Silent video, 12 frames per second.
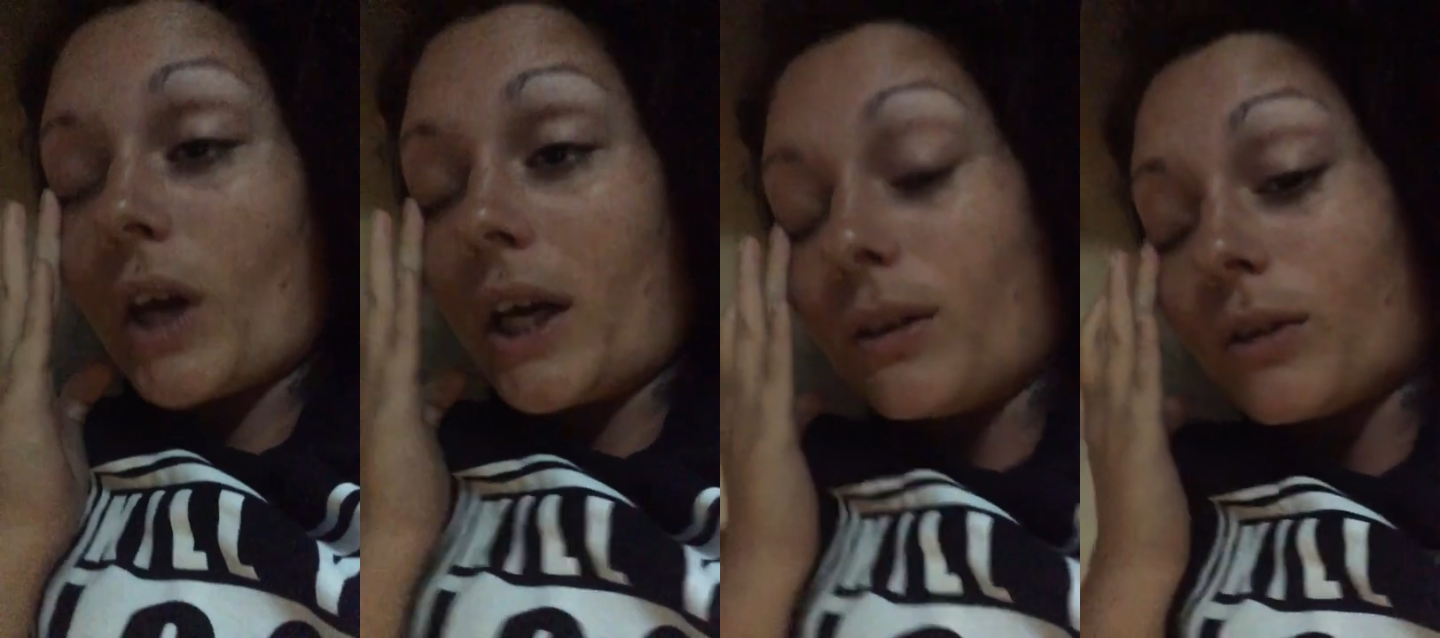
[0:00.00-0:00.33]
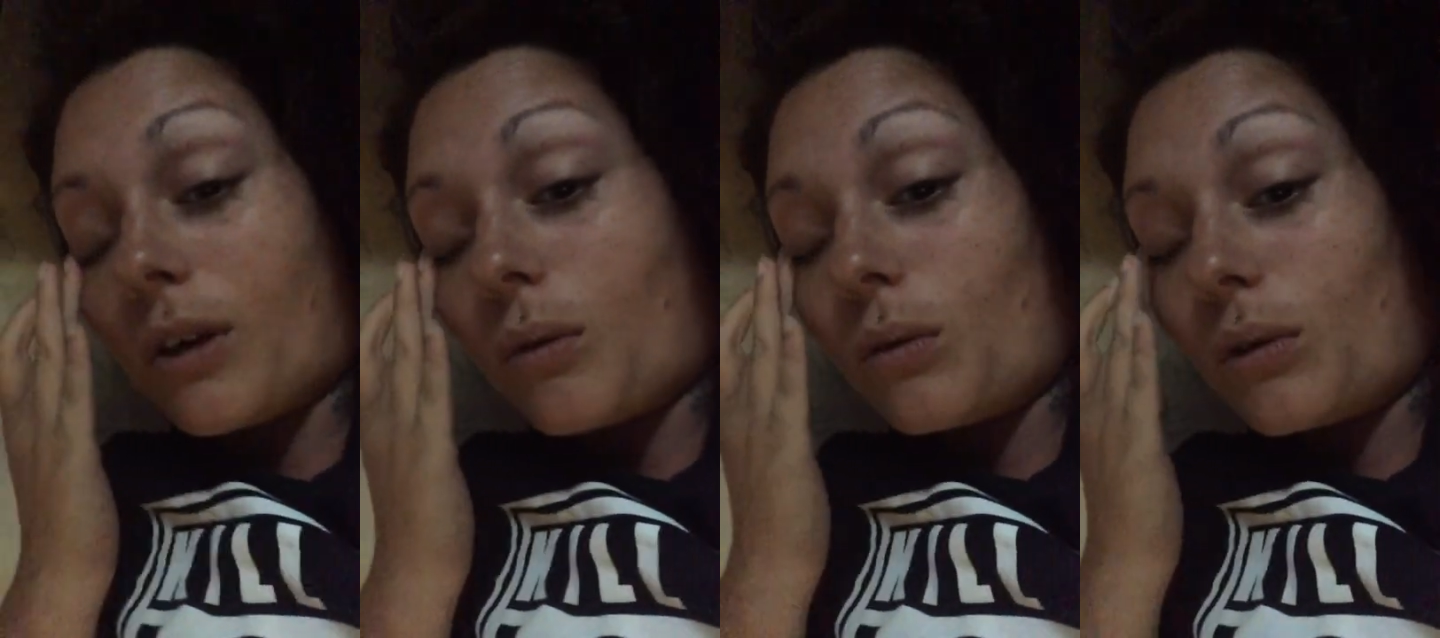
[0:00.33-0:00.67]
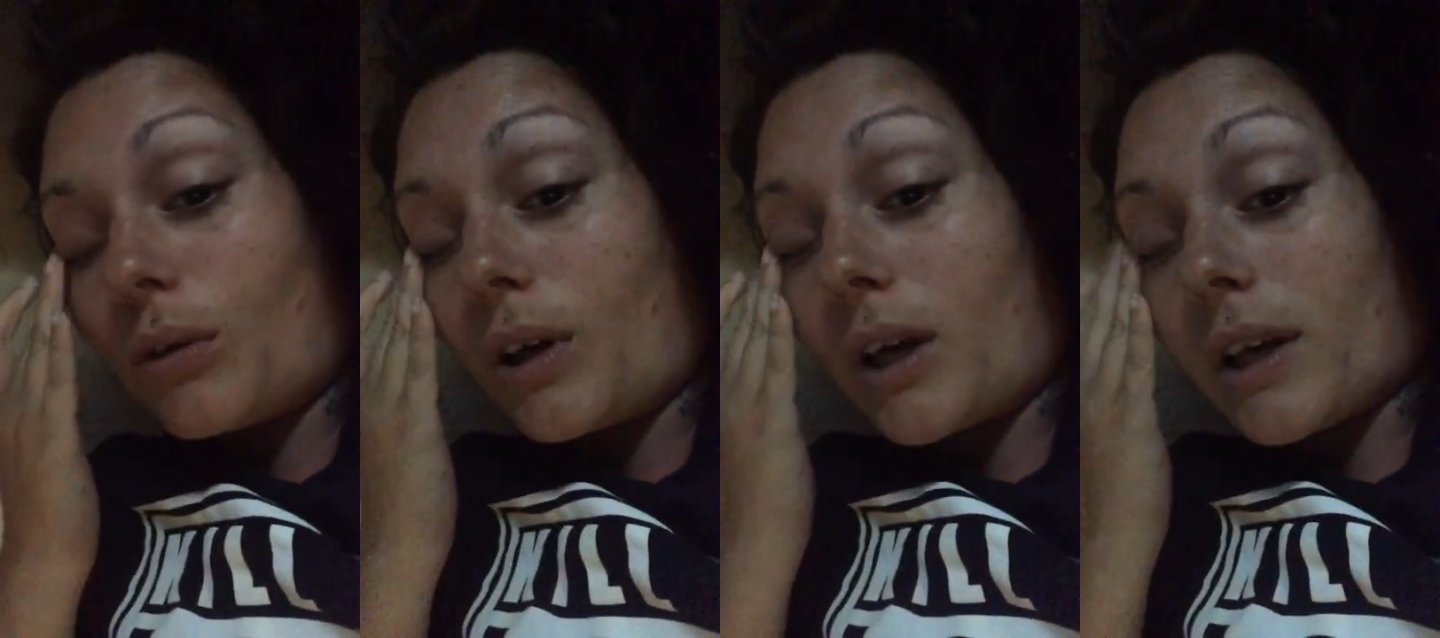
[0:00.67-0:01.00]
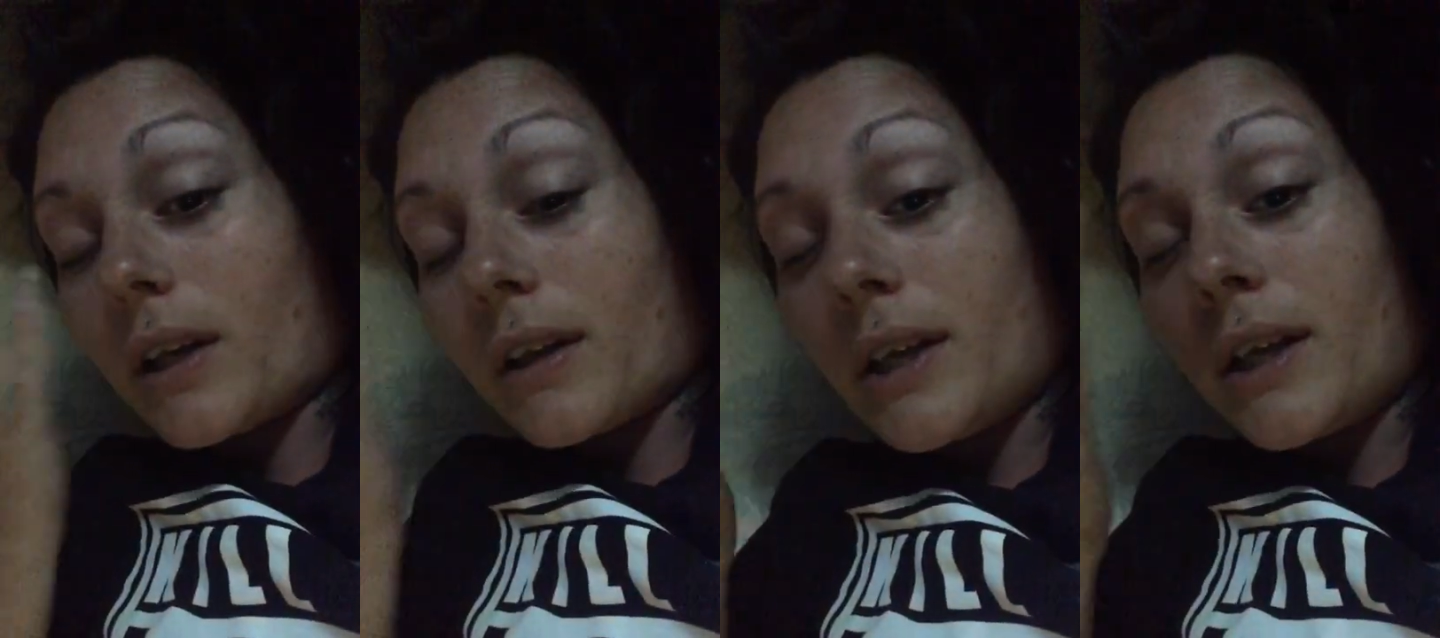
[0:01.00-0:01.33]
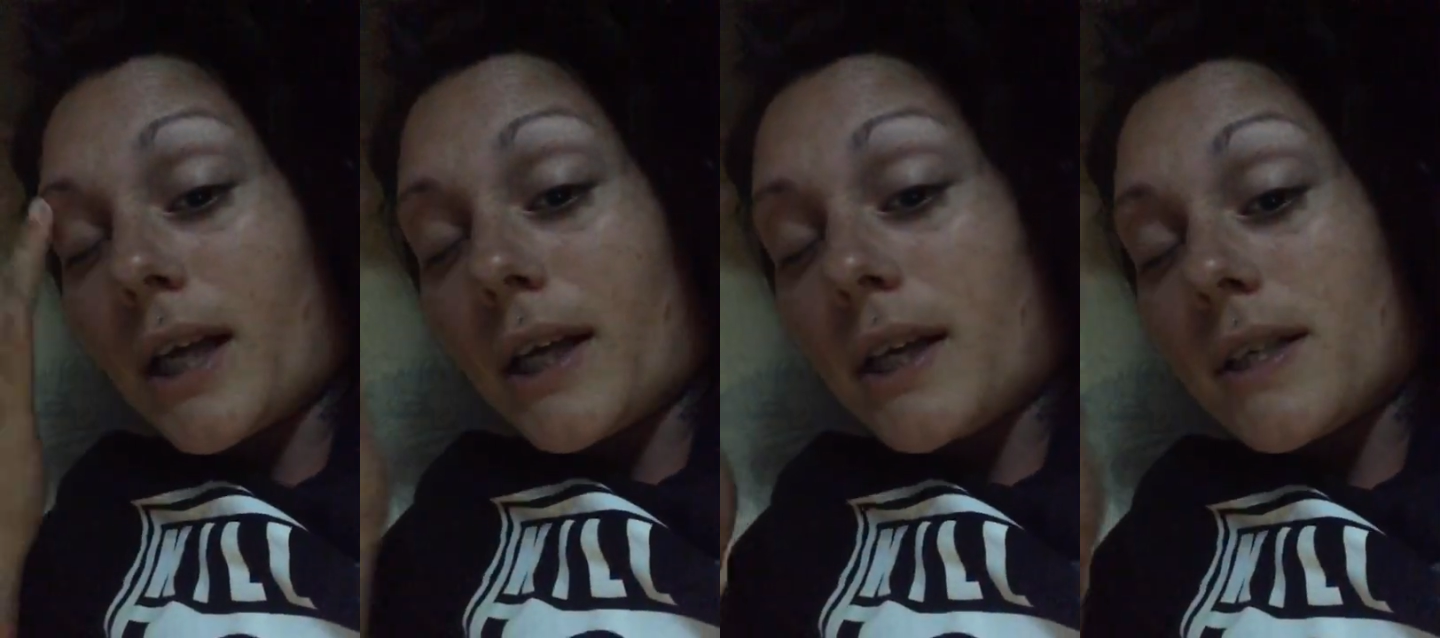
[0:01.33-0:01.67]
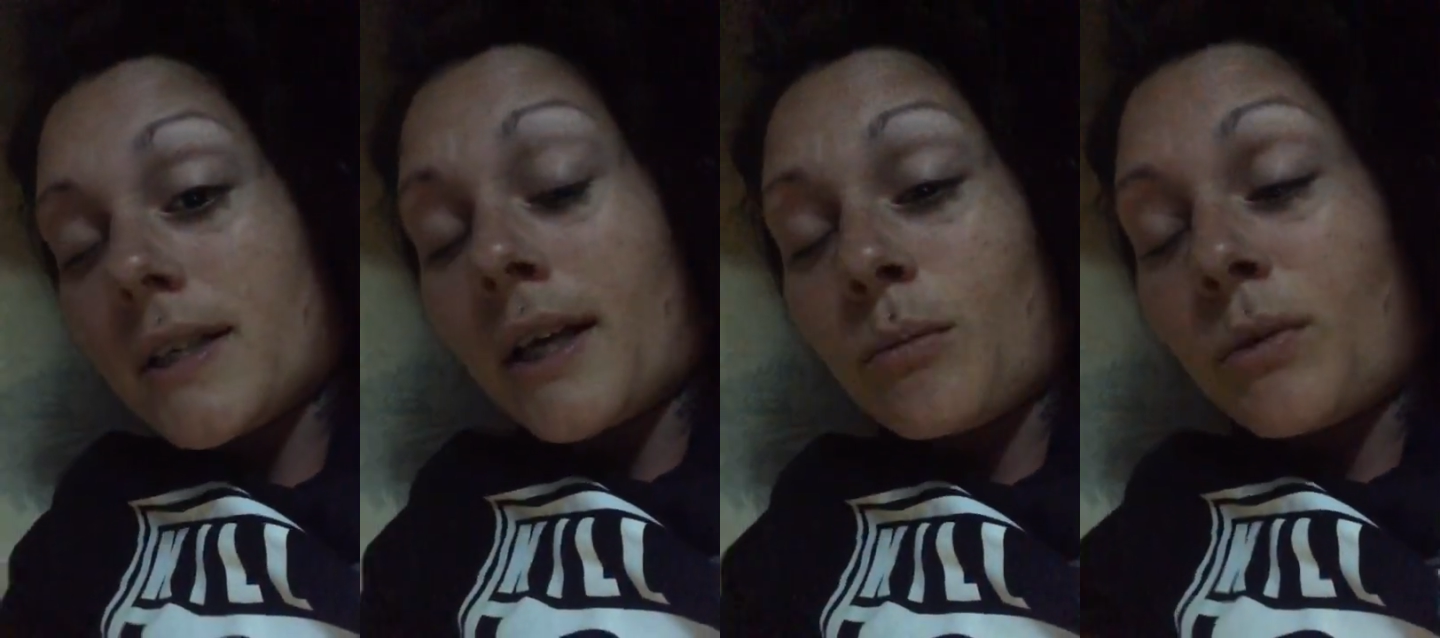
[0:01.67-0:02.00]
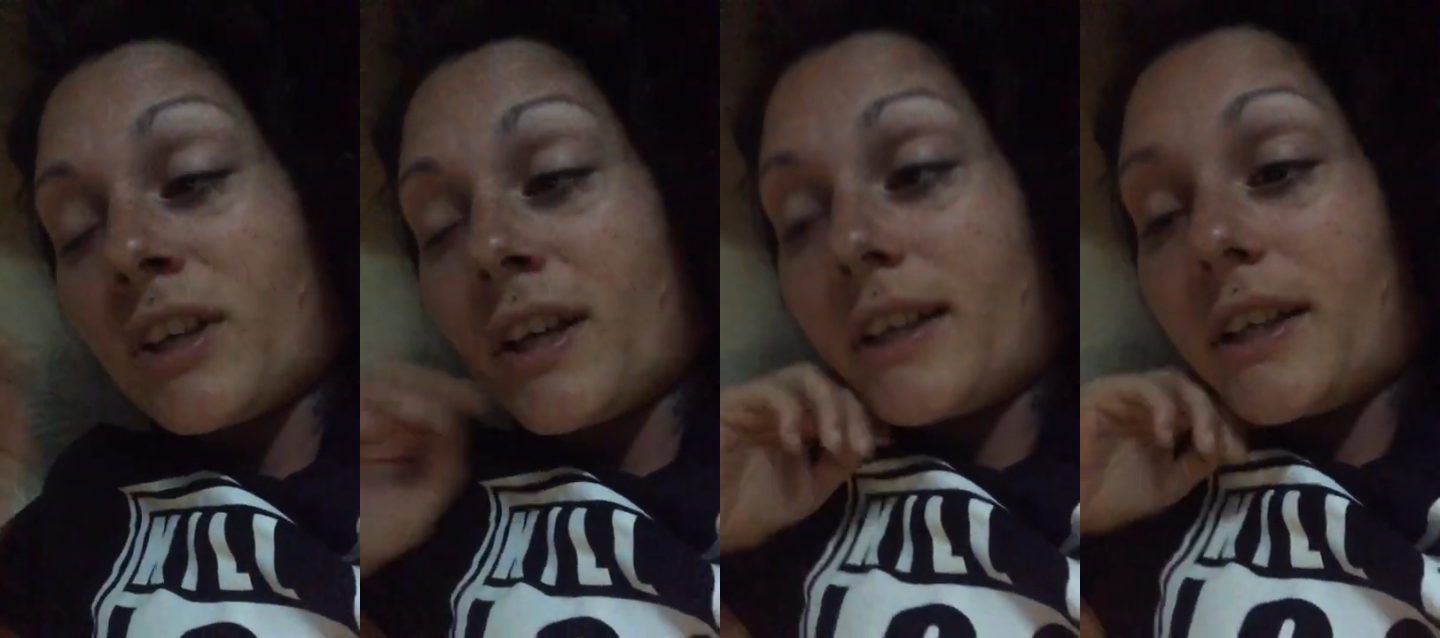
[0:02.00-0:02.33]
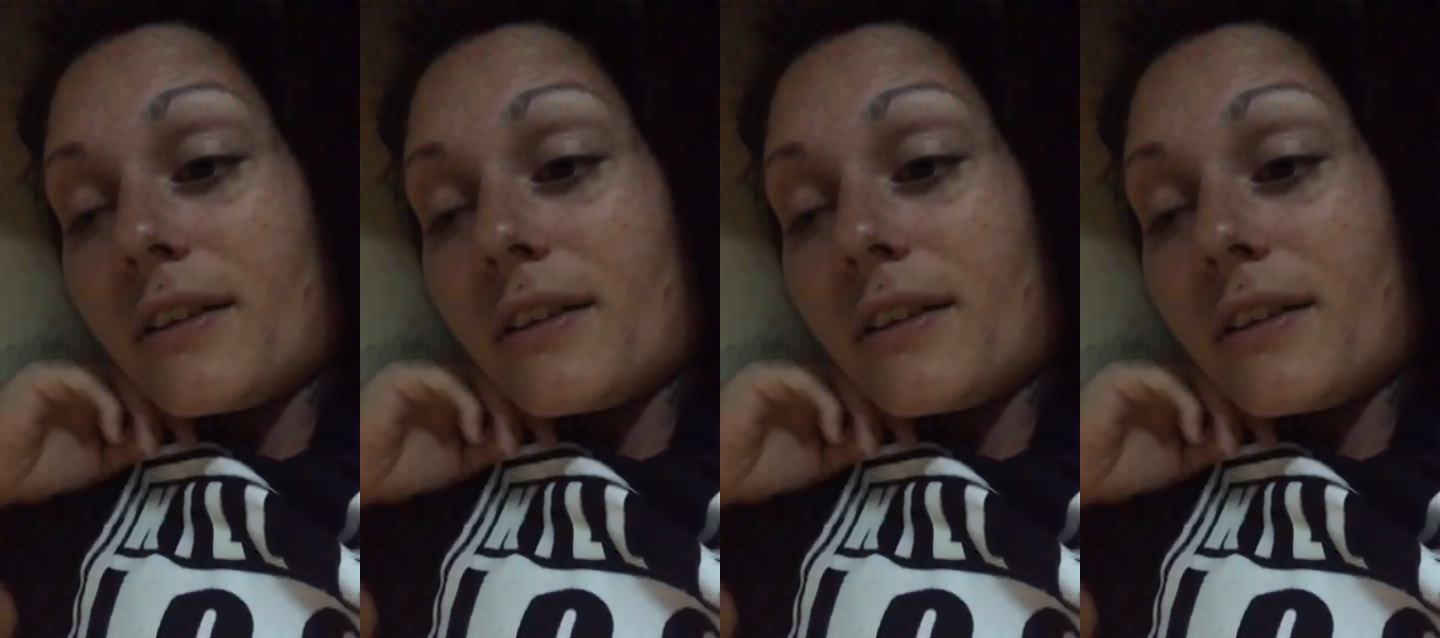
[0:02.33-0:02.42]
I don't know. He got it in his head one night,